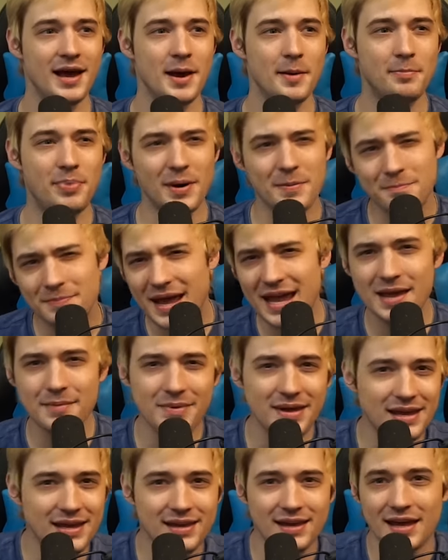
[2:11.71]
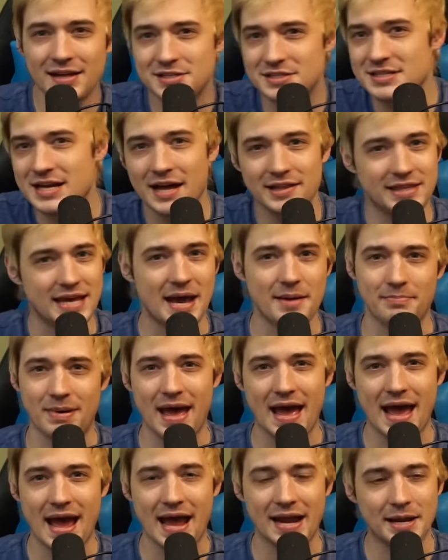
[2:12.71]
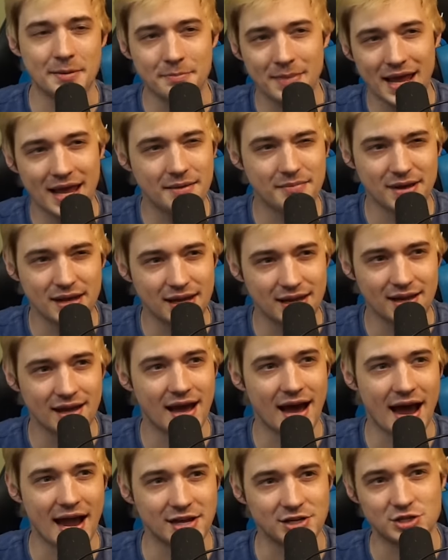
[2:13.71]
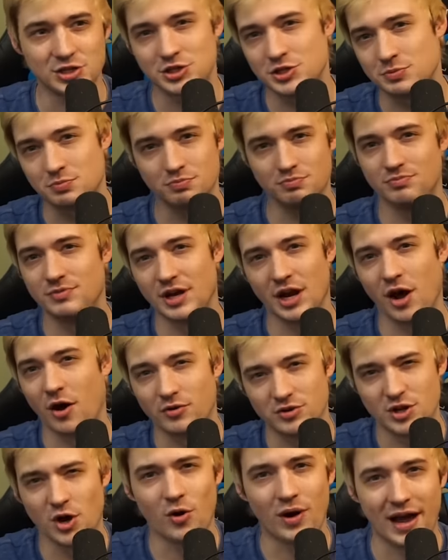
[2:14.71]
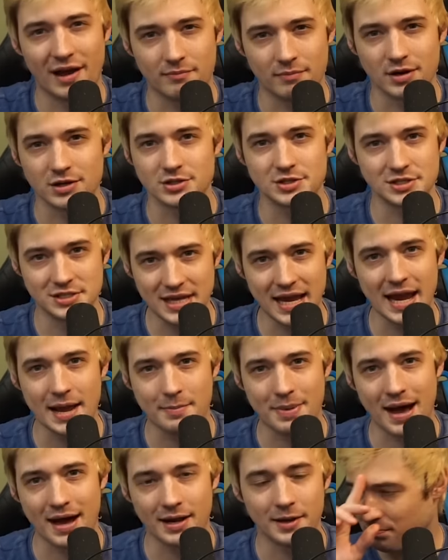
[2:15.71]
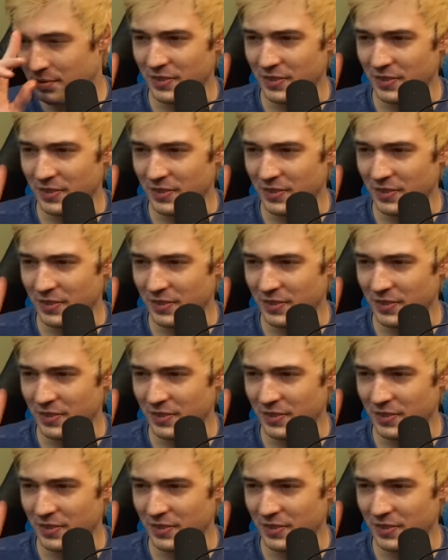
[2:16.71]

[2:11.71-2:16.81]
but maybe it's not that bad and maybe I just, you know, don't have much to say about it.